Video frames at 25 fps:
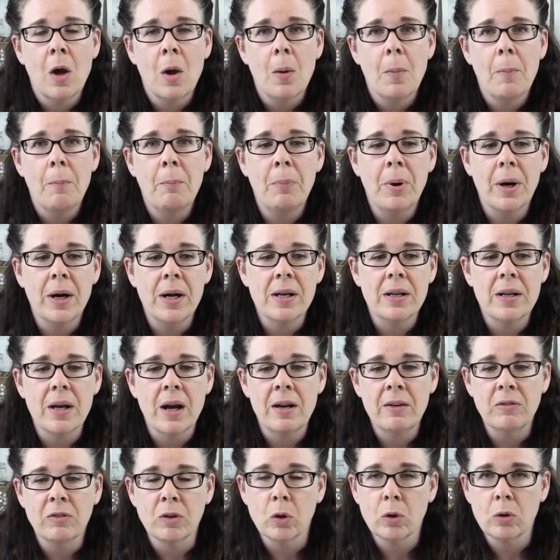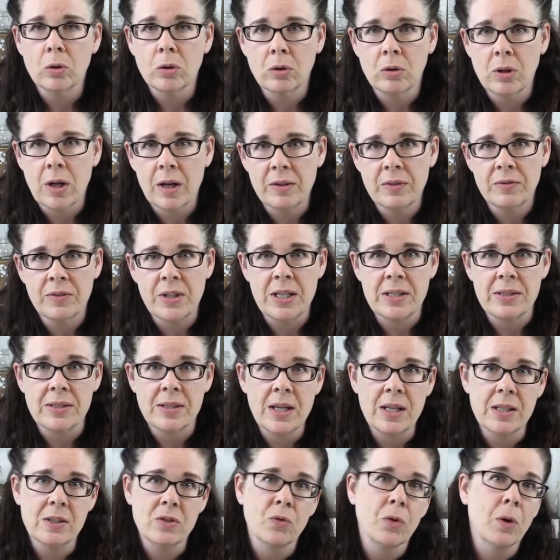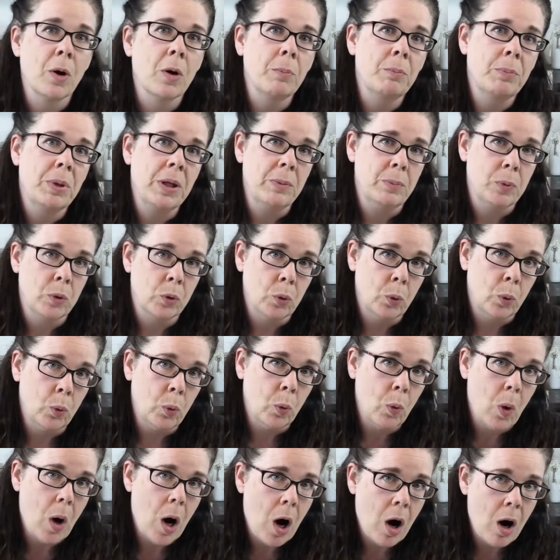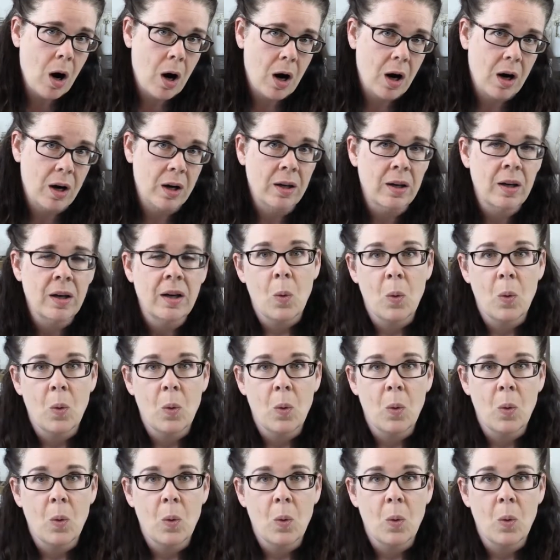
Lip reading: But I've learned a lot of these things from people who are.